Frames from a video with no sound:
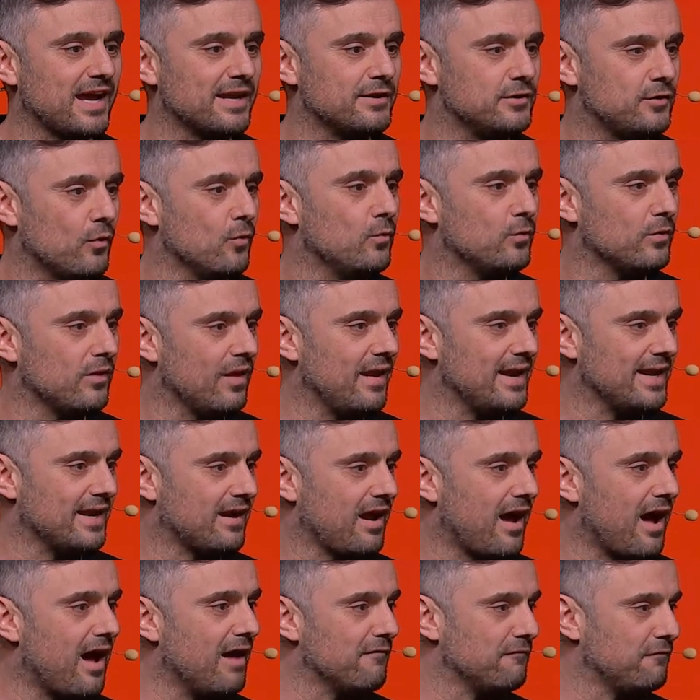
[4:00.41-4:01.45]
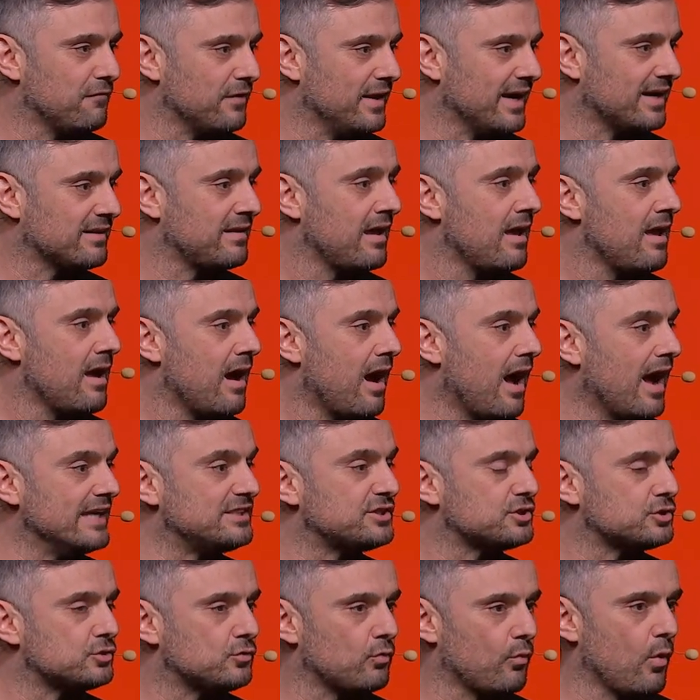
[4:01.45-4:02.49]
I don't like conflict. I
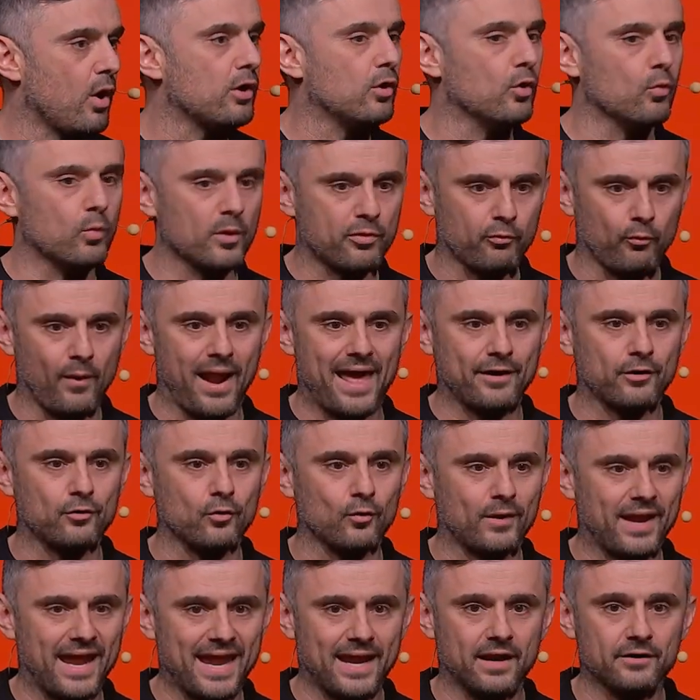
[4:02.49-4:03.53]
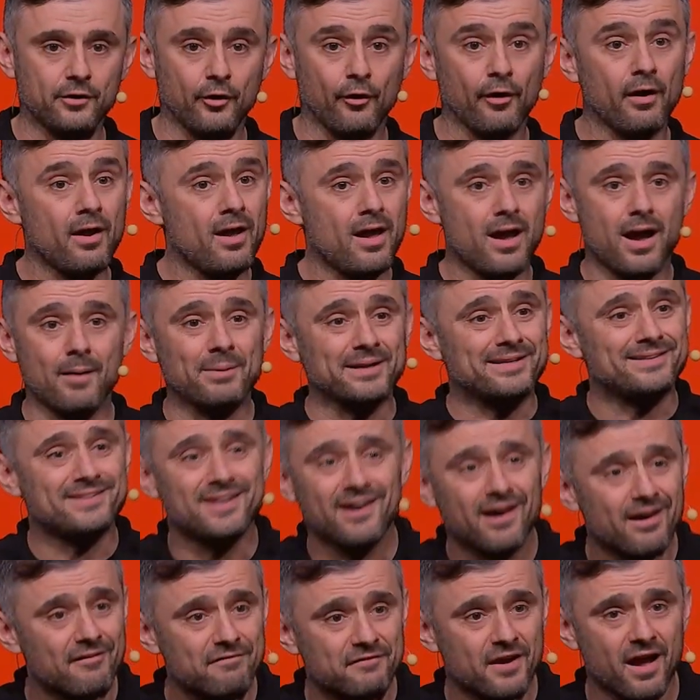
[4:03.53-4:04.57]
struggle with radical candor. I'm a
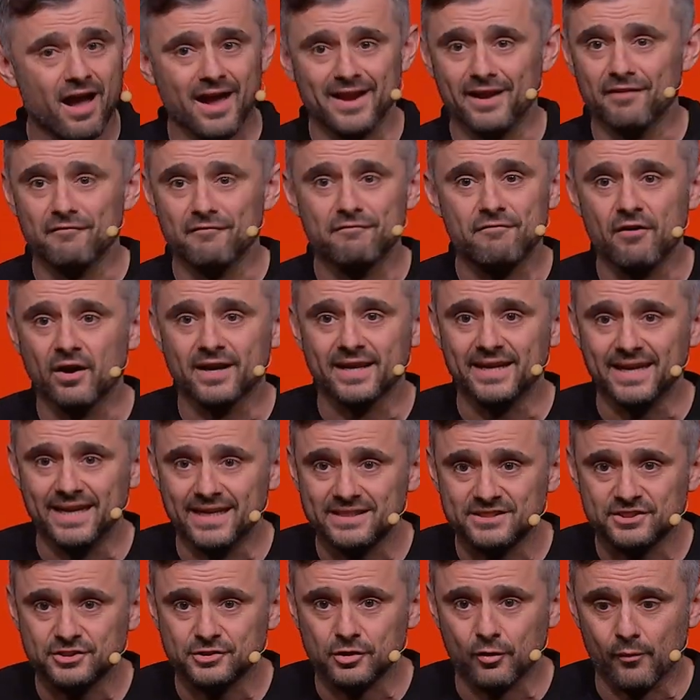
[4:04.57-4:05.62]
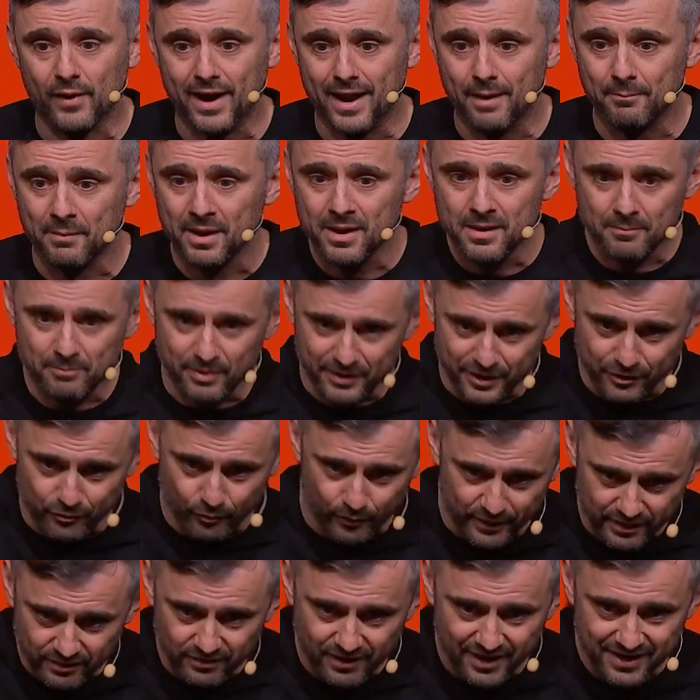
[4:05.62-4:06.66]
tough guy on fucking Instagram, but in
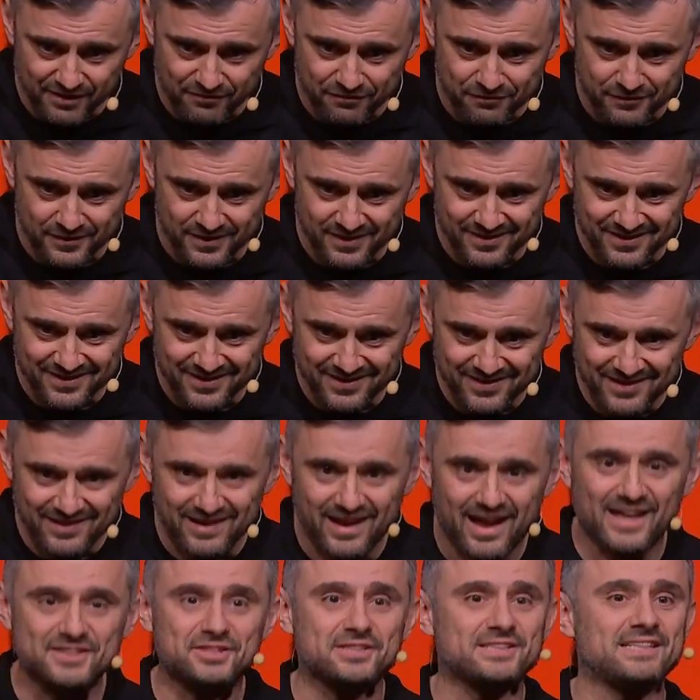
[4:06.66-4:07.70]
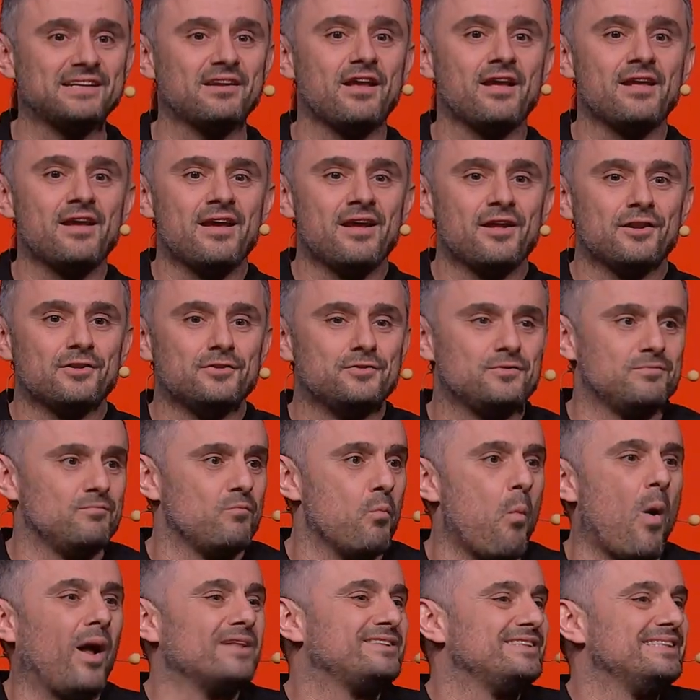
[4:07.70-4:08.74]
real life, I just
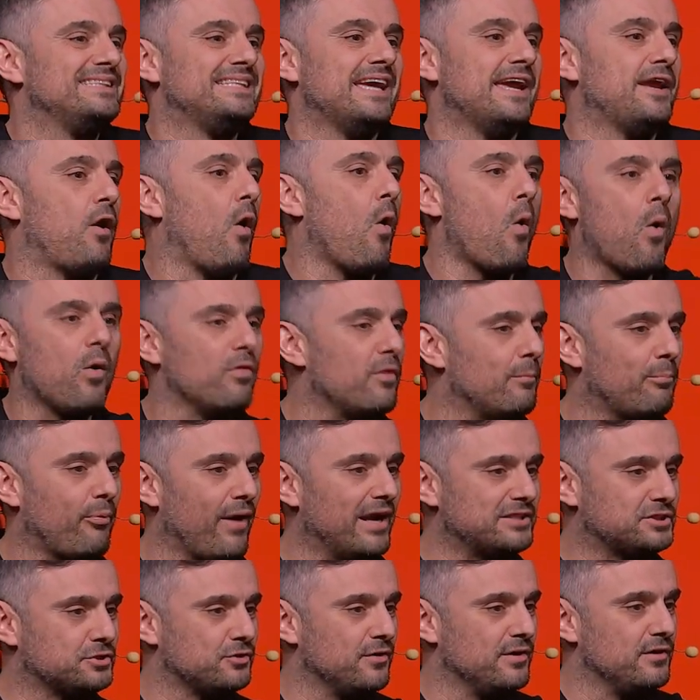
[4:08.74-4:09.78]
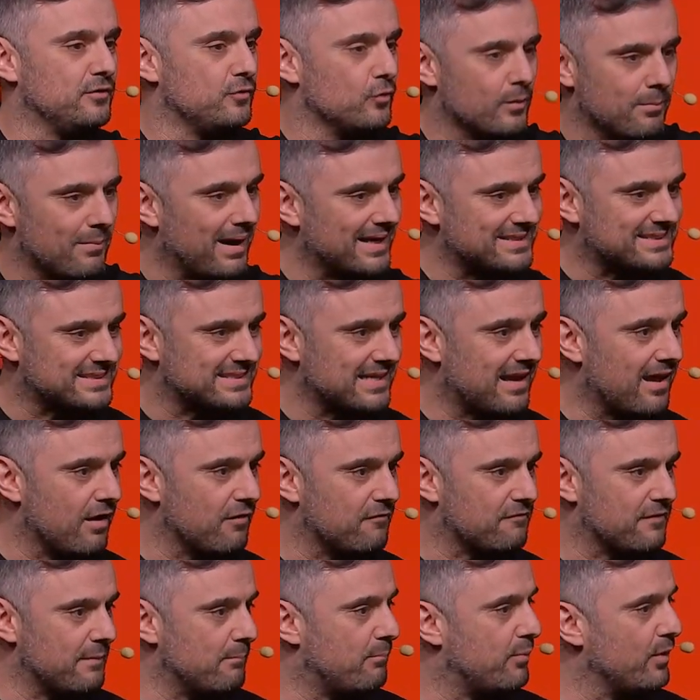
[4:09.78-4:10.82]
want to take all the pressure and do it
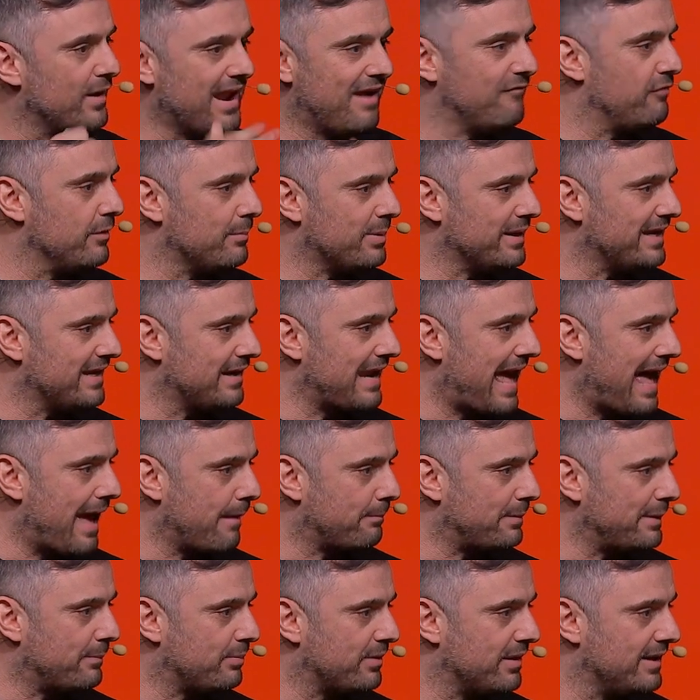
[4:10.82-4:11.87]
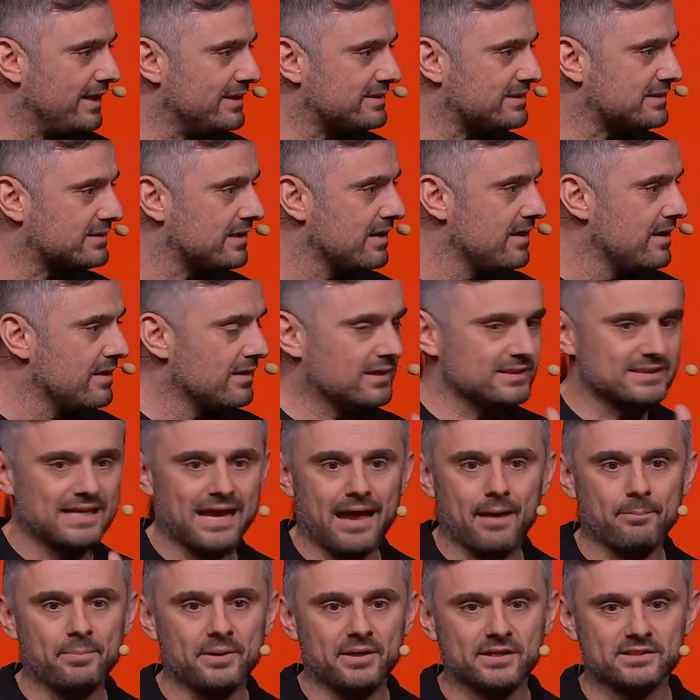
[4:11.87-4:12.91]
myself and put everybody in a happy place because
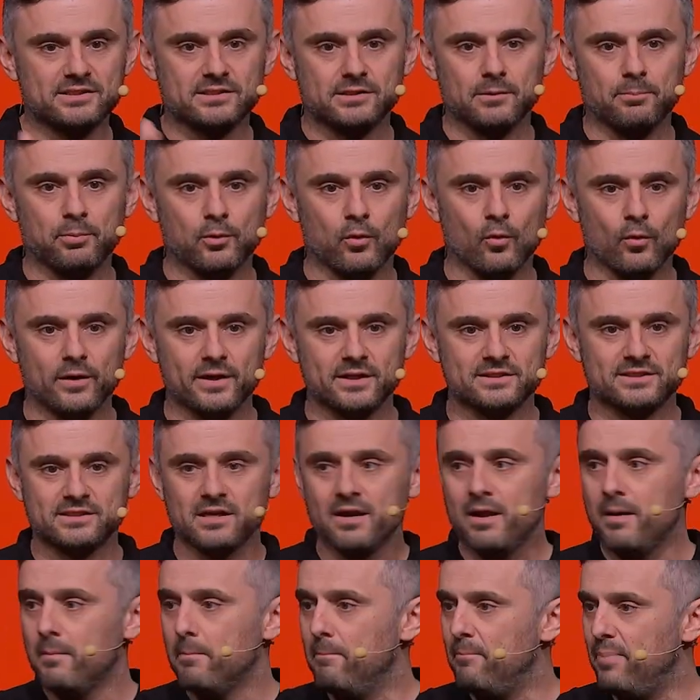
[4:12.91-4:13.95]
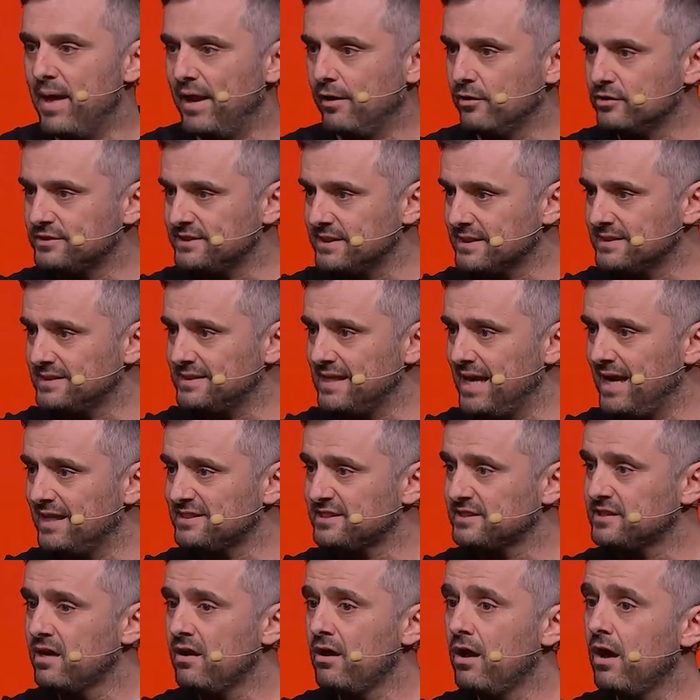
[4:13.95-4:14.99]
happiness deploys better
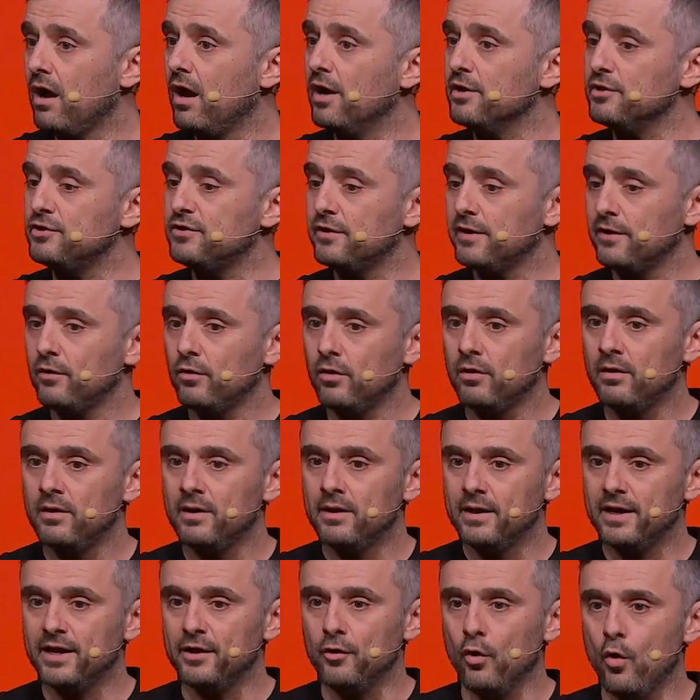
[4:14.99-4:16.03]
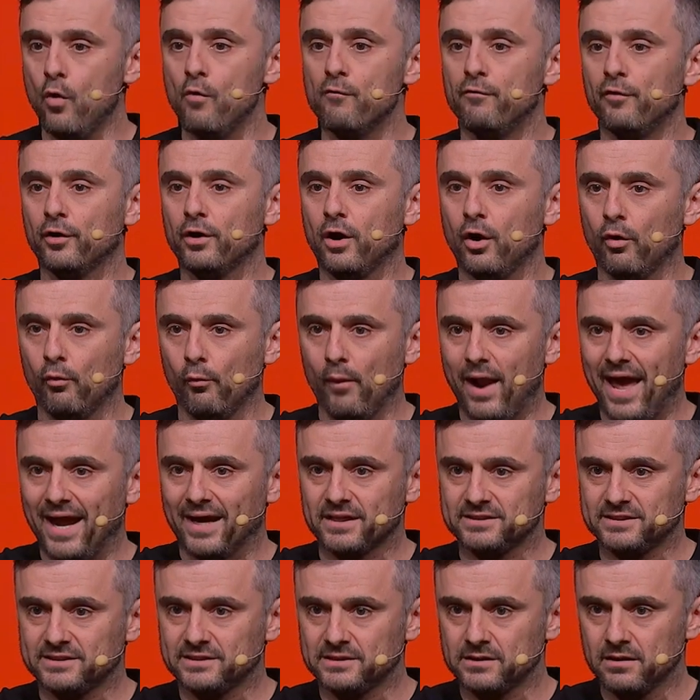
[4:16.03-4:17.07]
success until it
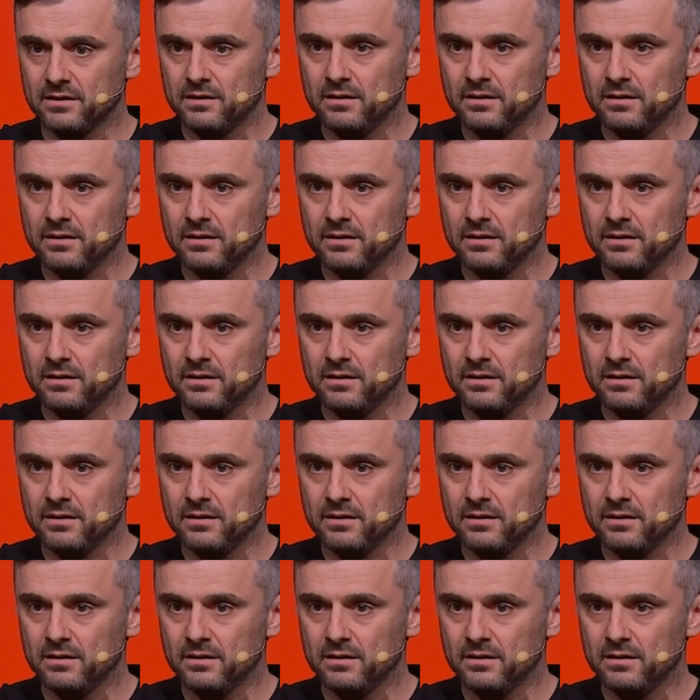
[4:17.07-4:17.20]
overcorrects.